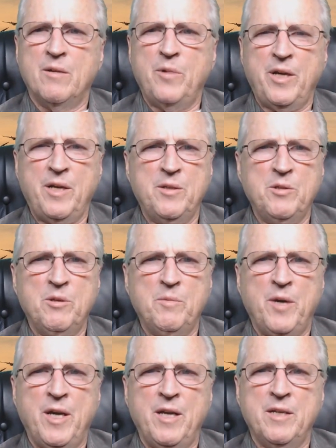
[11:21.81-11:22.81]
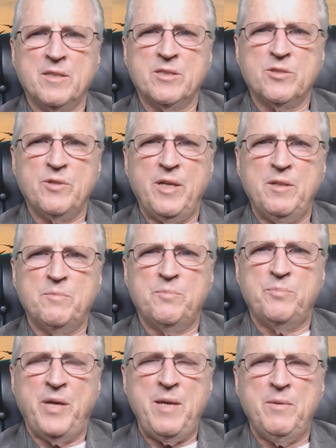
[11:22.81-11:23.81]
We can do it by a
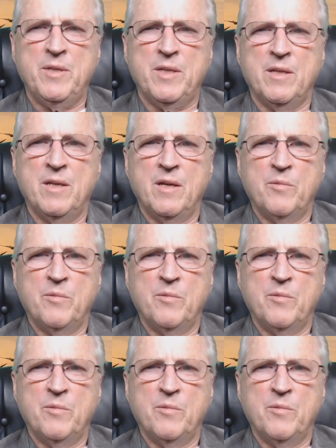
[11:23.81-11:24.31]
straight payment.